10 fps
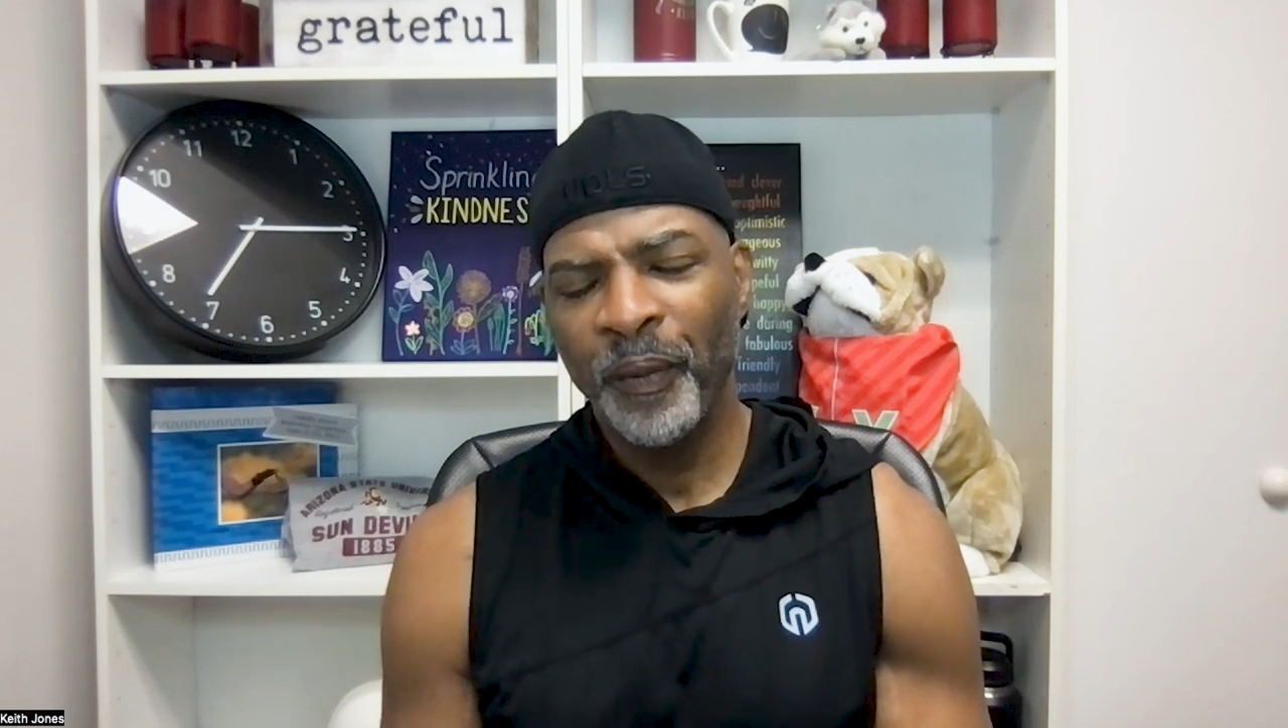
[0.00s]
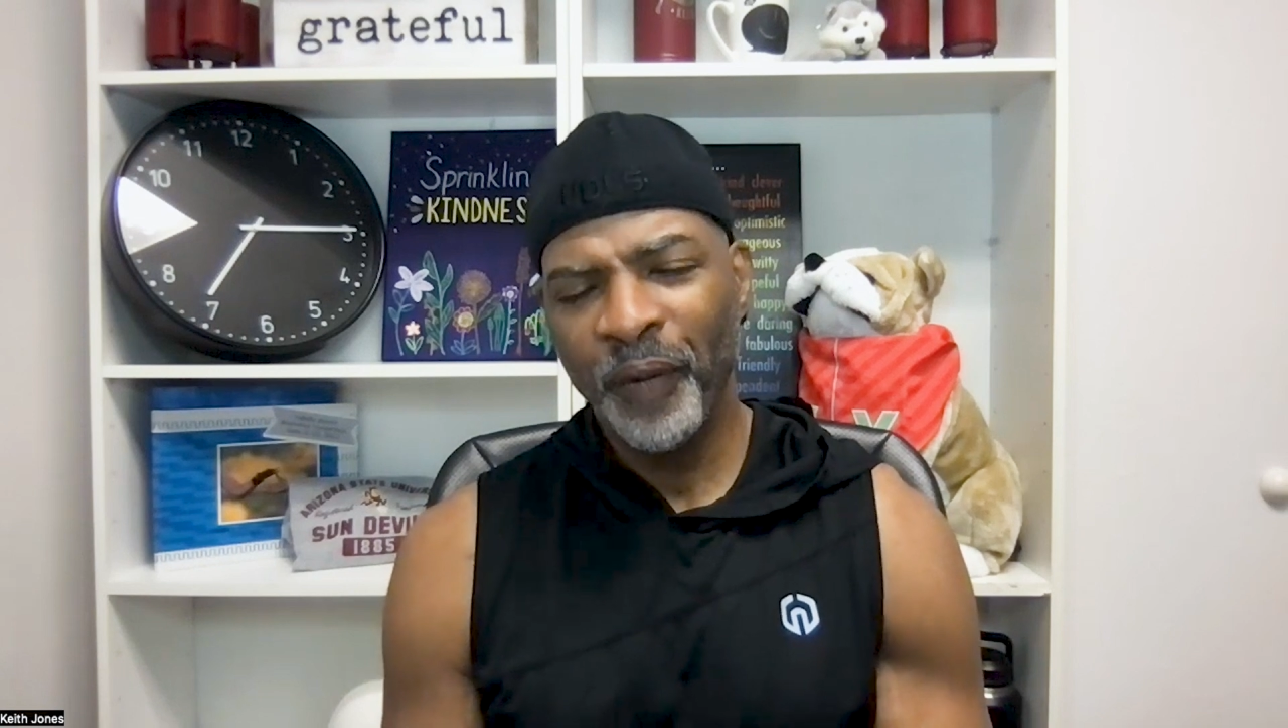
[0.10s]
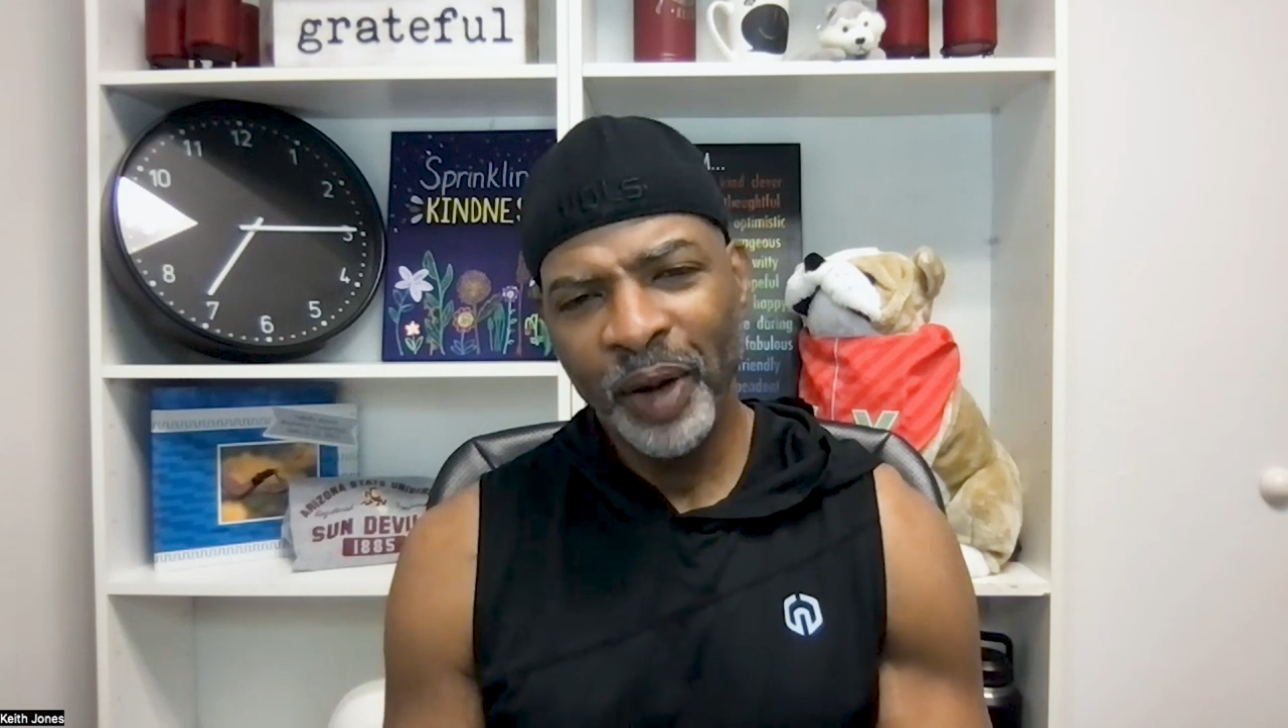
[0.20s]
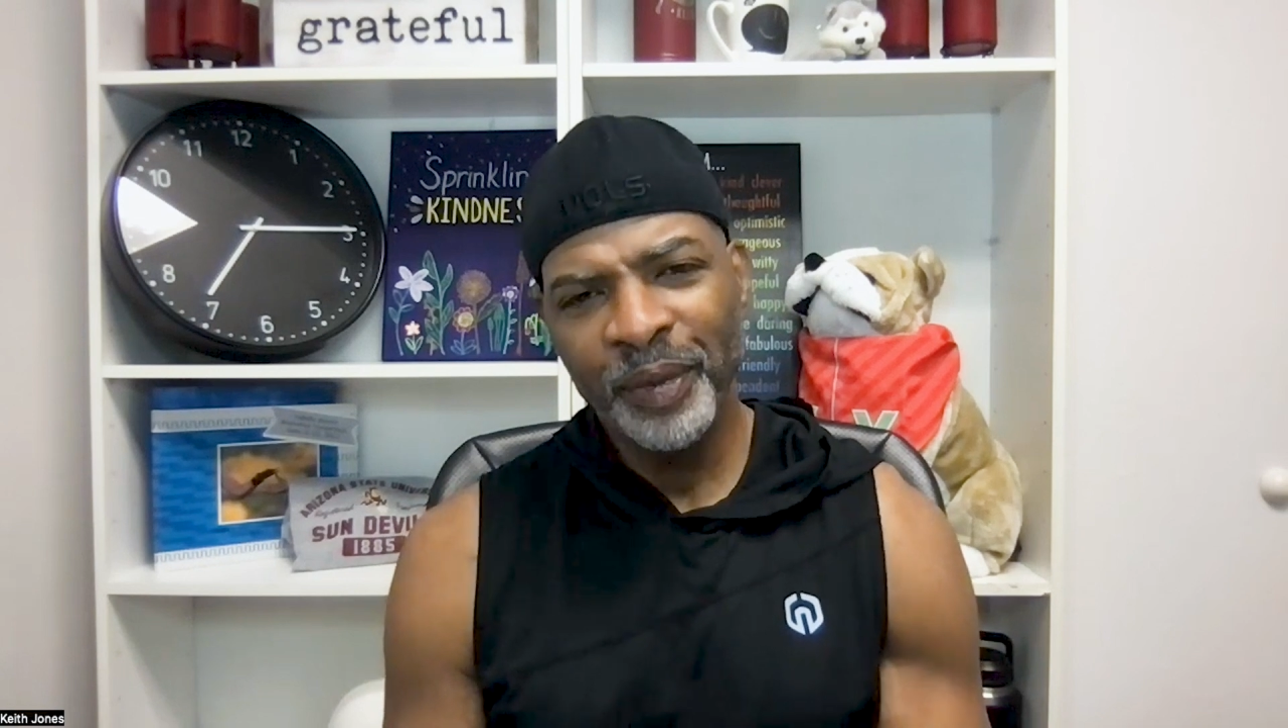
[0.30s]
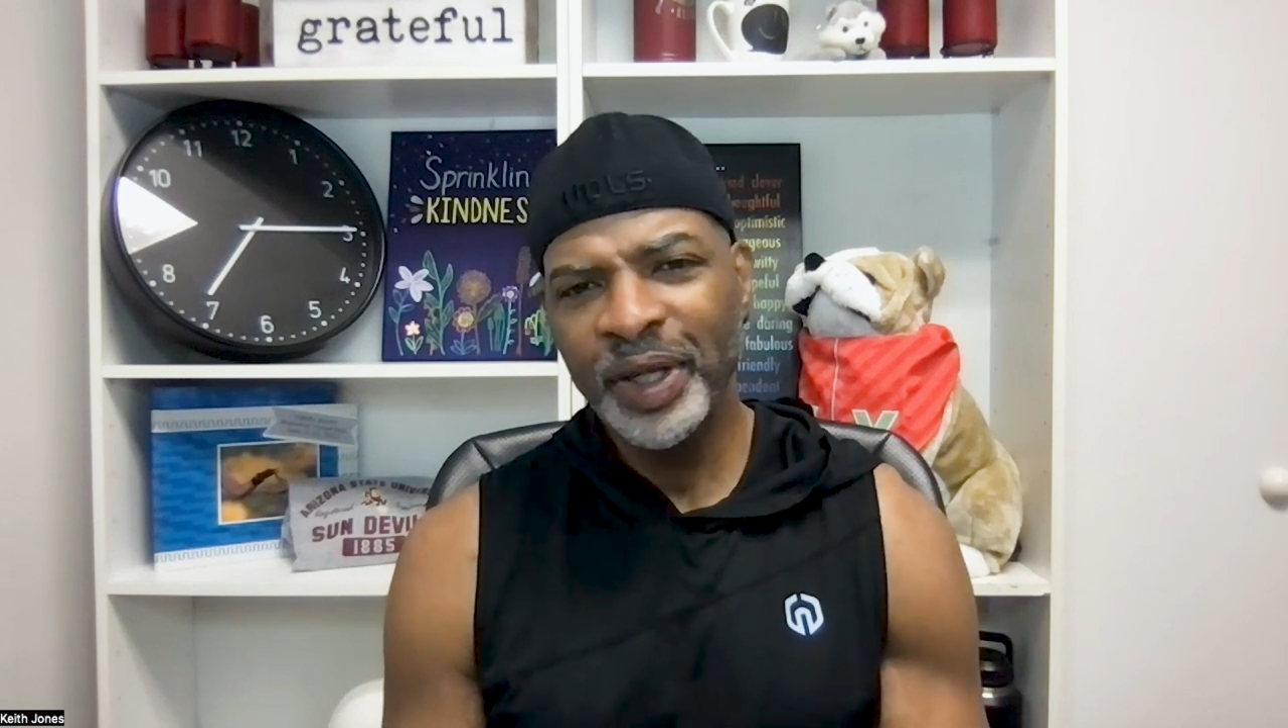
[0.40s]

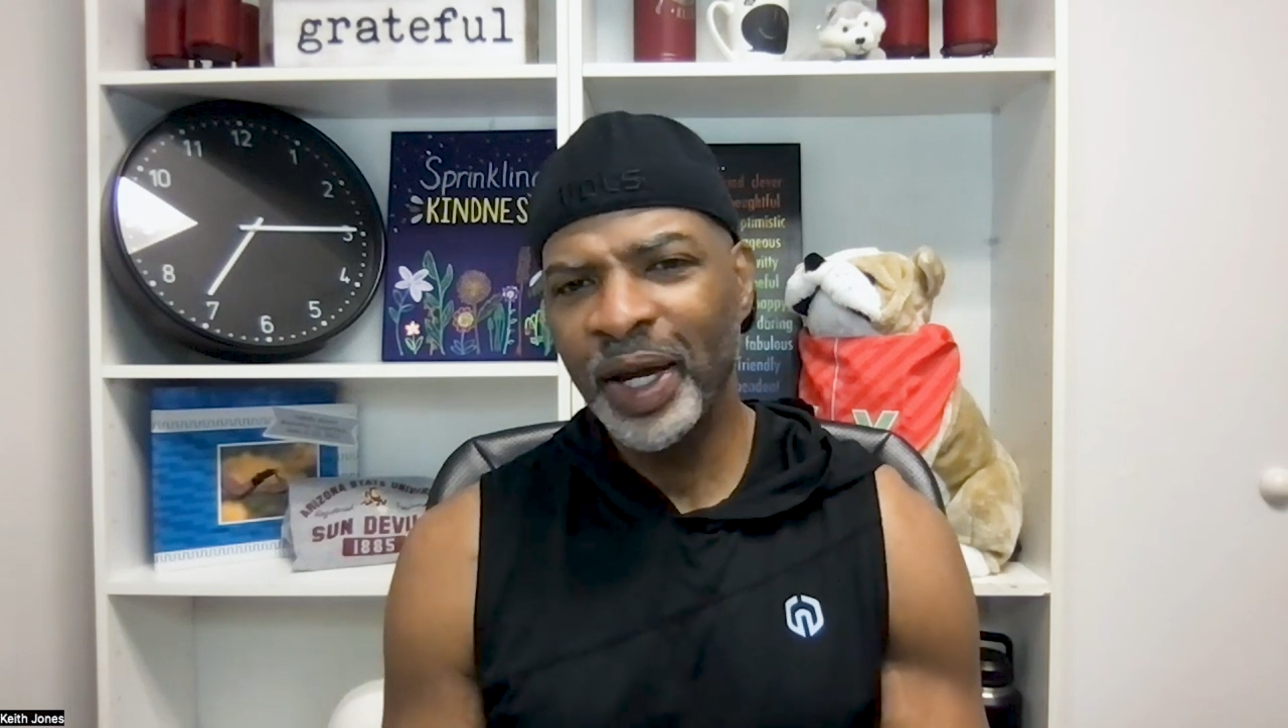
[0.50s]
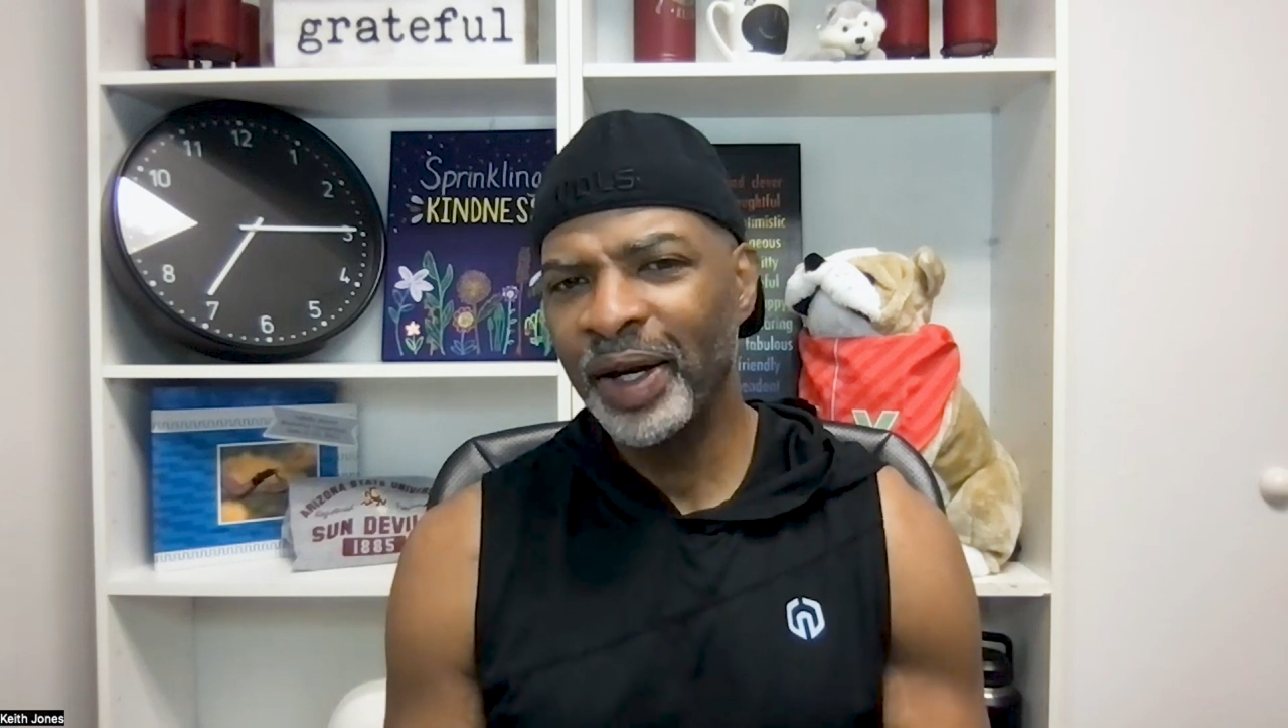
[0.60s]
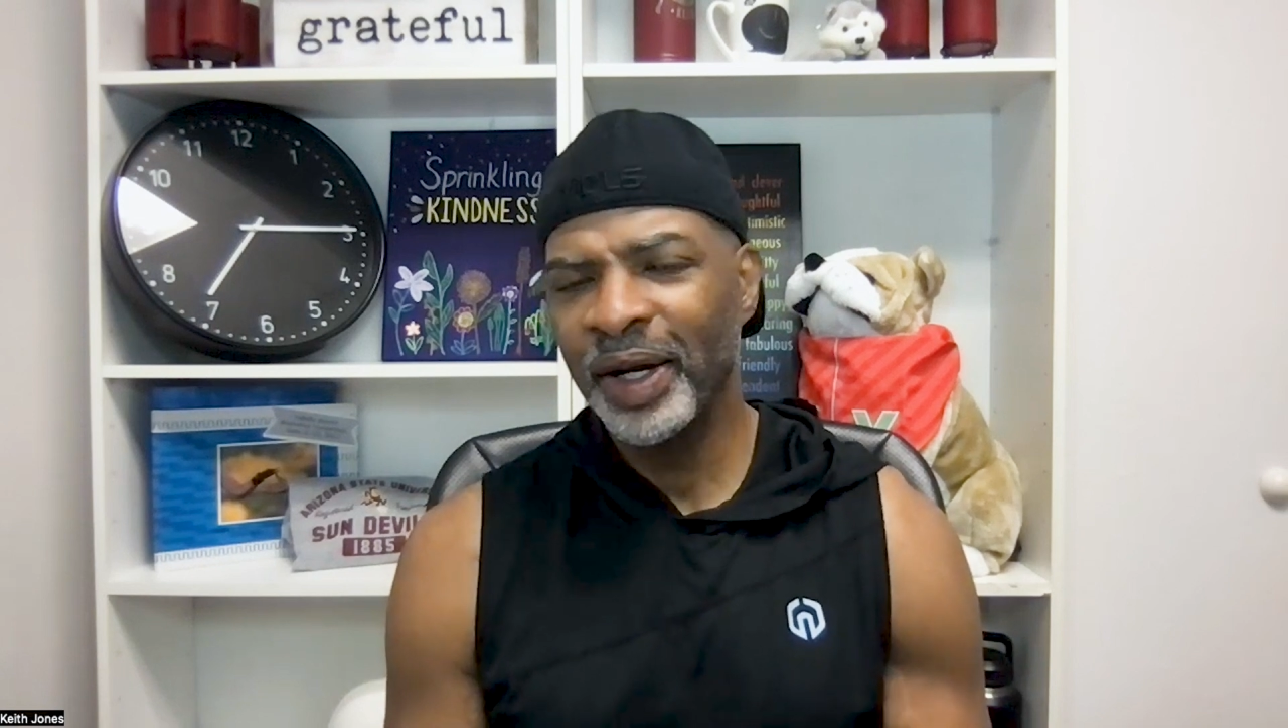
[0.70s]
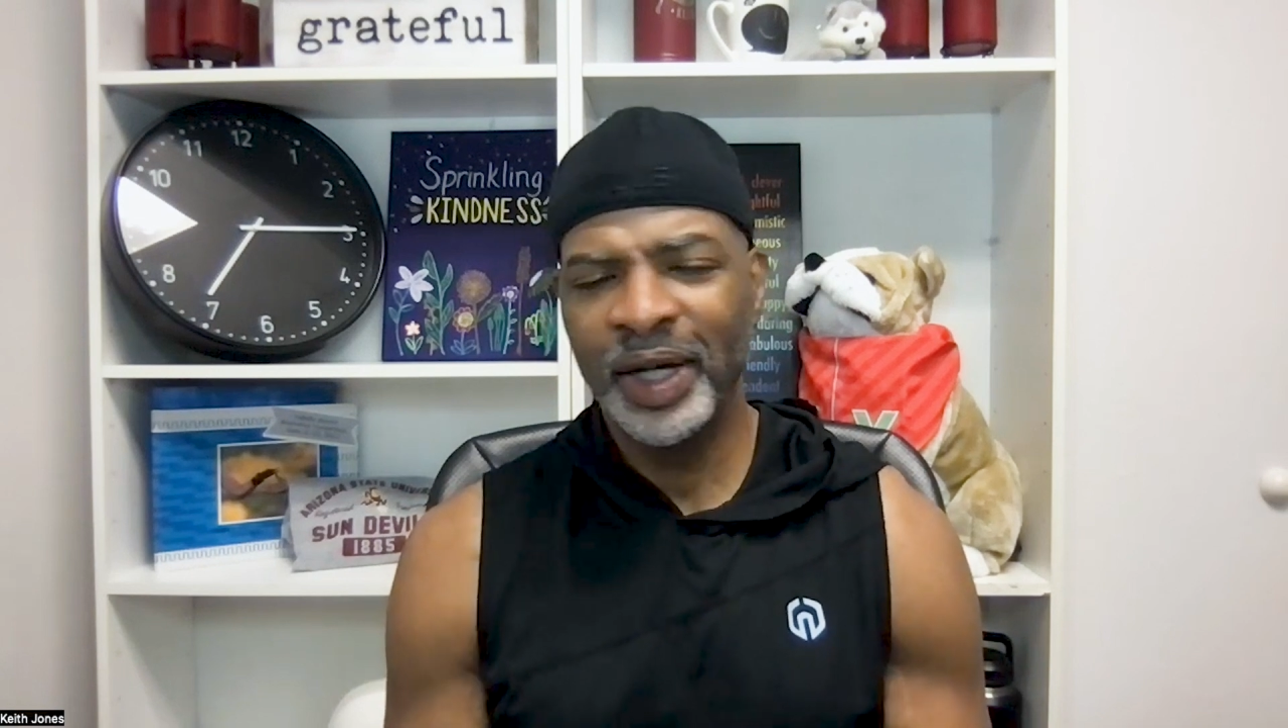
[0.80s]
probably got a